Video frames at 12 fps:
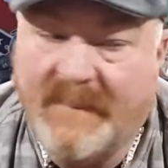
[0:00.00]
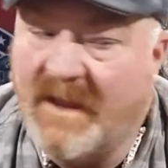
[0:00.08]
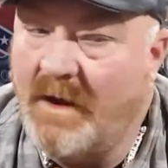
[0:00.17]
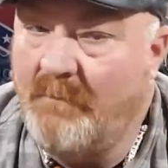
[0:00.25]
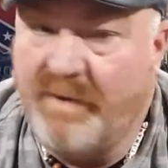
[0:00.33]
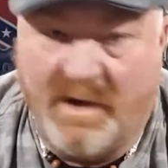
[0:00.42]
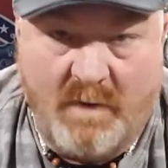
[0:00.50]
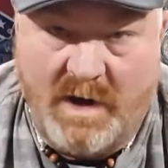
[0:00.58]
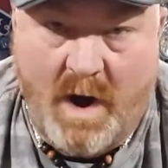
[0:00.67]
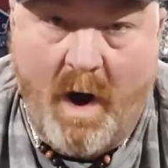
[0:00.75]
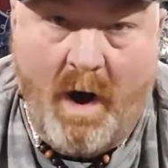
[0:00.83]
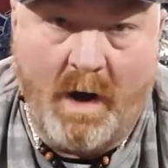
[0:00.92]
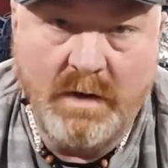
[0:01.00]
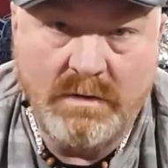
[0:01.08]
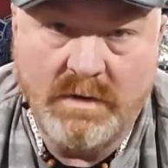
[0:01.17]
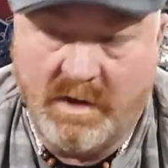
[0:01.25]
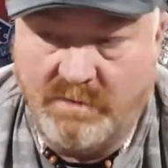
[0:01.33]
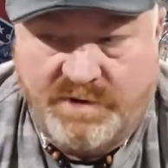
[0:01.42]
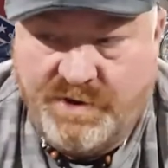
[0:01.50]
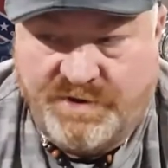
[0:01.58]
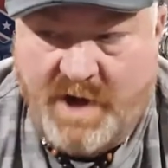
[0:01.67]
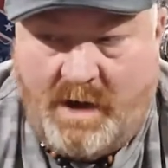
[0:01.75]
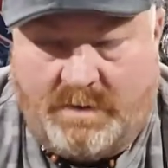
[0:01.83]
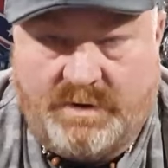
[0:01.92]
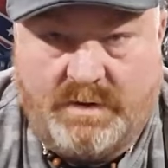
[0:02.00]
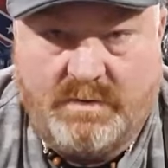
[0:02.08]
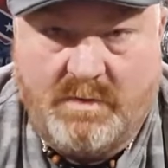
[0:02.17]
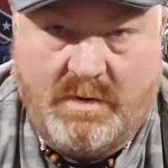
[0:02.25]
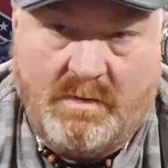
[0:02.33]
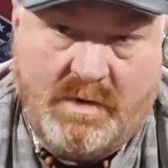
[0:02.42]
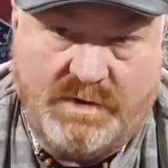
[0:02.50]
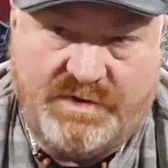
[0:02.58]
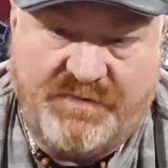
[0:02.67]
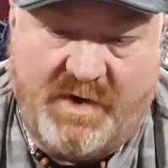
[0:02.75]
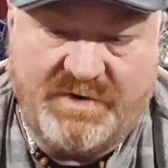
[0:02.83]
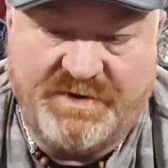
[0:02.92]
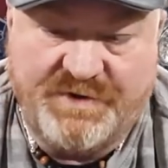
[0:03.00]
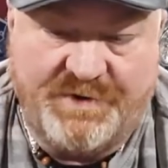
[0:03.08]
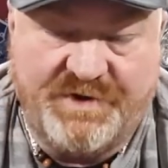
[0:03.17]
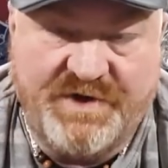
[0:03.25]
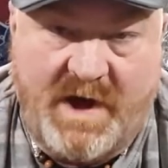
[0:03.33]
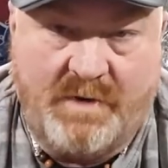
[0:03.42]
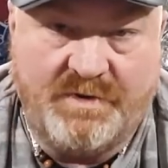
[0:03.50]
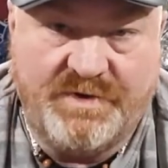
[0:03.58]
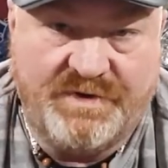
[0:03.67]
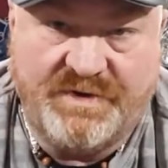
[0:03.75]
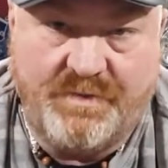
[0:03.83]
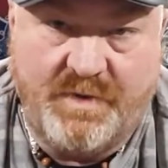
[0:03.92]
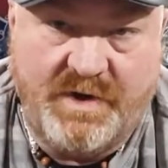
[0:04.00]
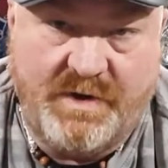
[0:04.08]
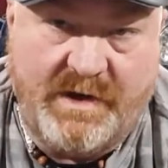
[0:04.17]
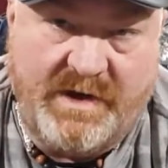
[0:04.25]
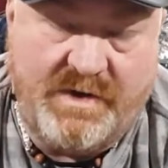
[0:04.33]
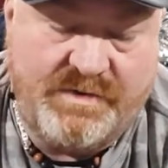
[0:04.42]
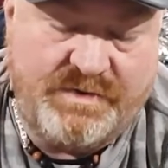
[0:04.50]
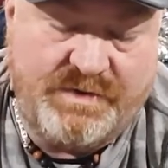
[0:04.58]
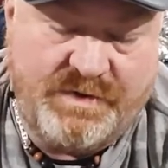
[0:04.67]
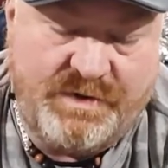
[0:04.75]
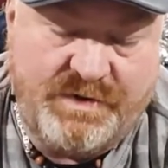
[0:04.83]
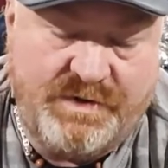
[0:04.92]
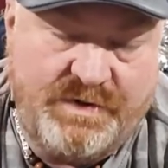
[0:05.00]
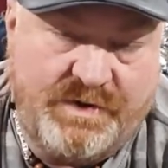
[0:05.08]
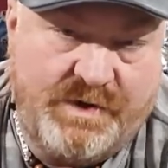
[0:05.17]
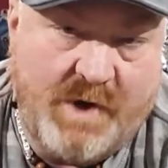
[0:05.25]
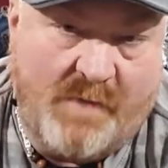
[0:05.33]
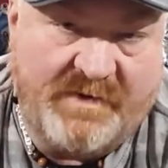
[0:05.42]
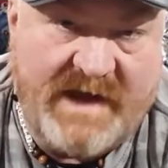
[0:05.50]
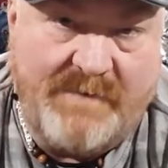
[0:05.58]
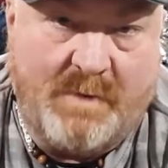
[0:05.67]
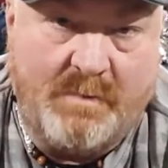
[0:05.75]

But it wasn't hard. It was just challenging. Once you understood the challenges, you overcame them.